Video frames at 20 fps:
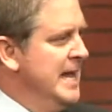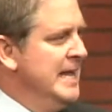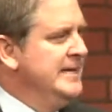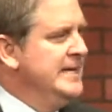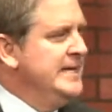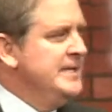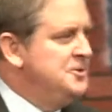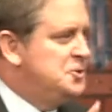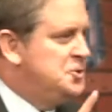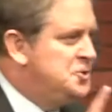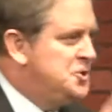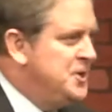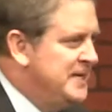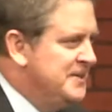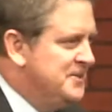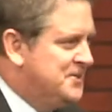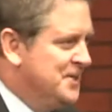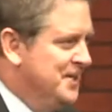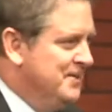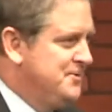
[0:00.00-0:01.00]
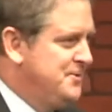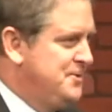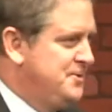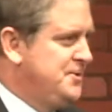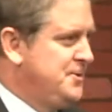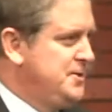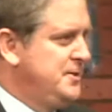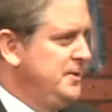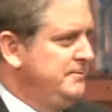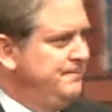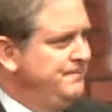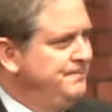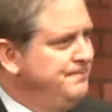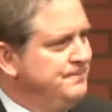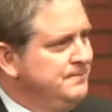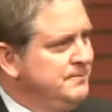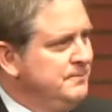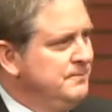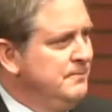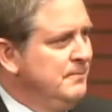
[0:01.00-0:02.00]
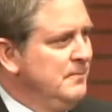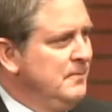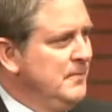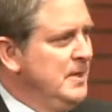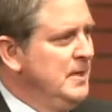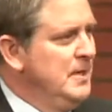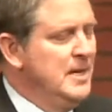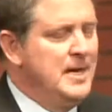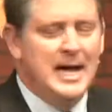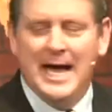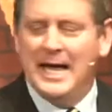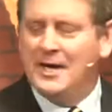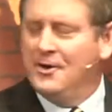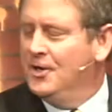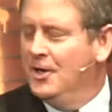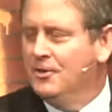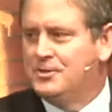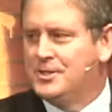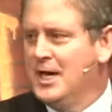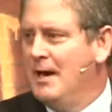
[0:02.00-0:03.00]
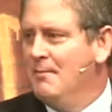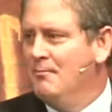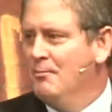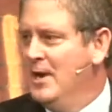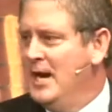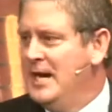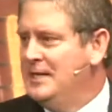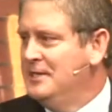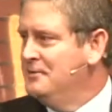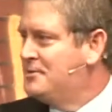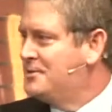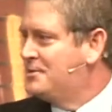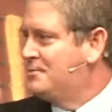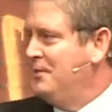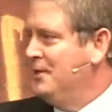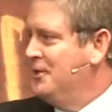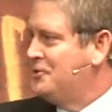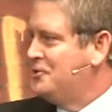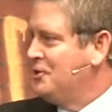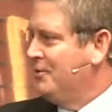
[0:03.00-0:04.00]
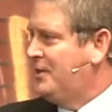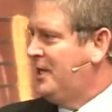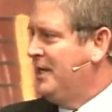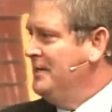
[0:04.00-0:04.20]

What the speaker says: And he's Jesus. I don't know Tom Brady's spiritual